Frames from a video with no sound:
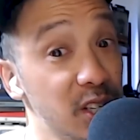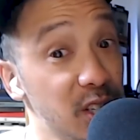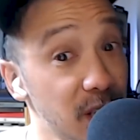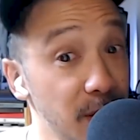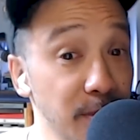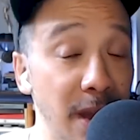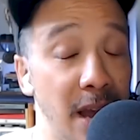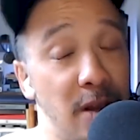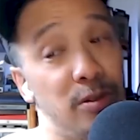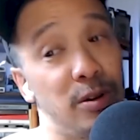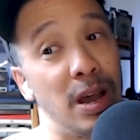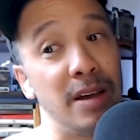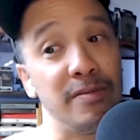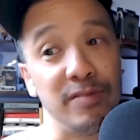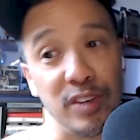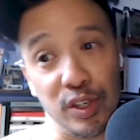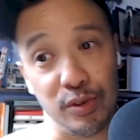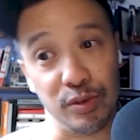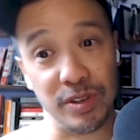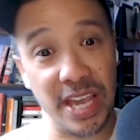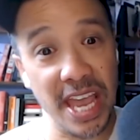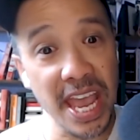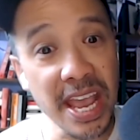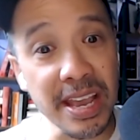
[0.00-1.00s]
somehow have
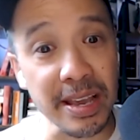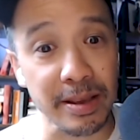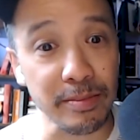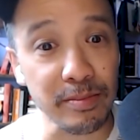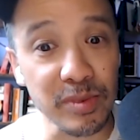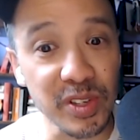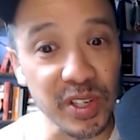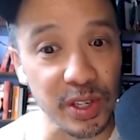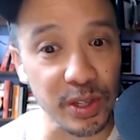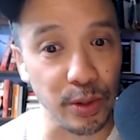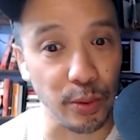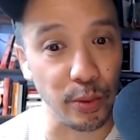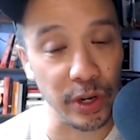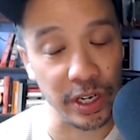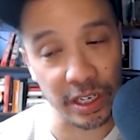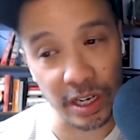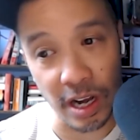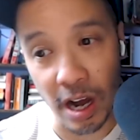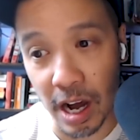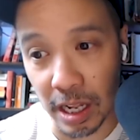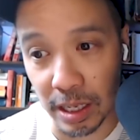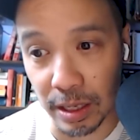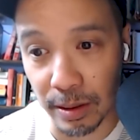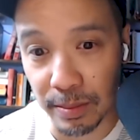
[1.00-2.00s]
2 games in the win
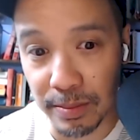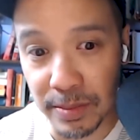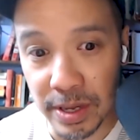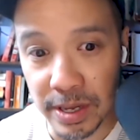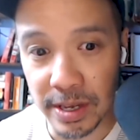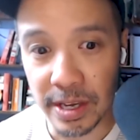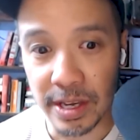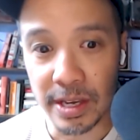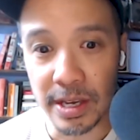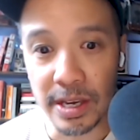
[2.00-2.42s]
column.